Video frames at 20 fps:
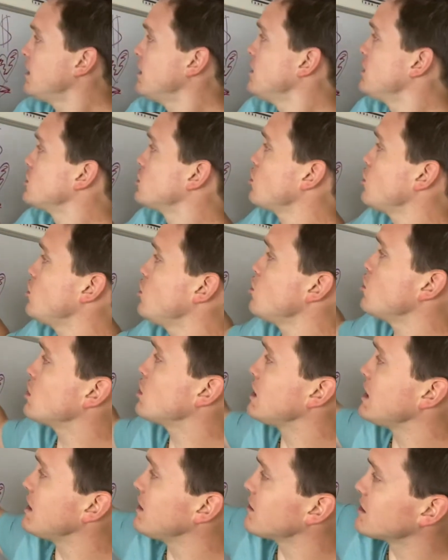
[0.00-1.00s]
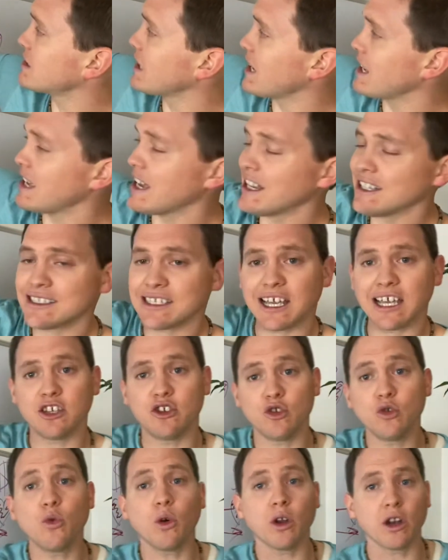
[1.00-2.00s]
So you could either say, yes, I
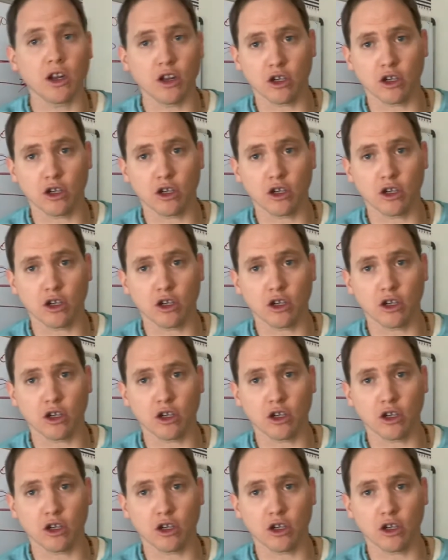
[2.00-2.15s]
do want to